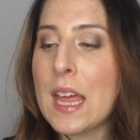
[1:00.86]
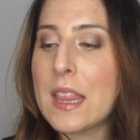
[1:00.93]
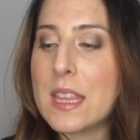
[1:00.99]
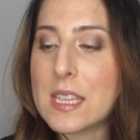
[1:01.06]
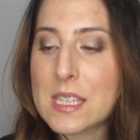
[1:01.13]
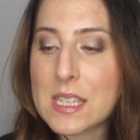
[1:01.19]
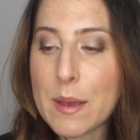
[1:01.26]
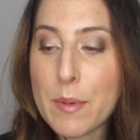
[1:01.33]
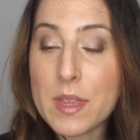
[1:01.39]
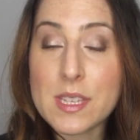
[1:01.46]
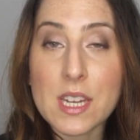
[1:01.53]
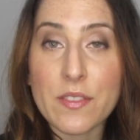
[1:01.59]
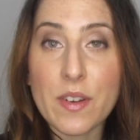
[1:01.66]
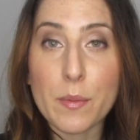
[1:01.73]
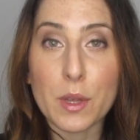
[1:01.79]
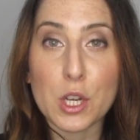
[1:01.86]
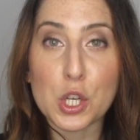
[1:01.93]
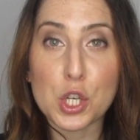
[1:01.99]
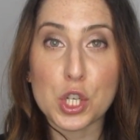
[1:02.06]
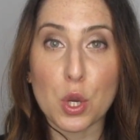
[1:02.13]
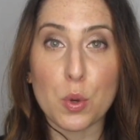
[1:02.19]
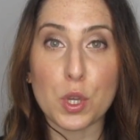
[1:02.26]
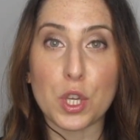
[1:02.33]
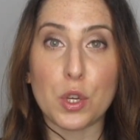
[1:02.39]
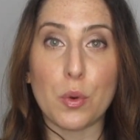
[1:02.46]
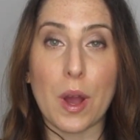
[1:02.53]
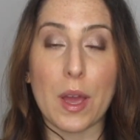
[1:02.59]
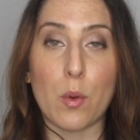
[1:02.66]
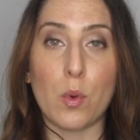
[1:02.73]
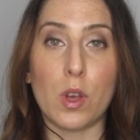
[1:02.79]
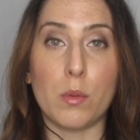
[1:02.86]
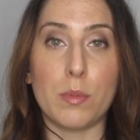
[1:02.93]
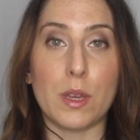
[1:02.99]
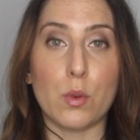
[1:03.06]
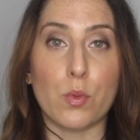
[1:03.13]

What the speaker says: Some of the stuff I'm going to show you I will be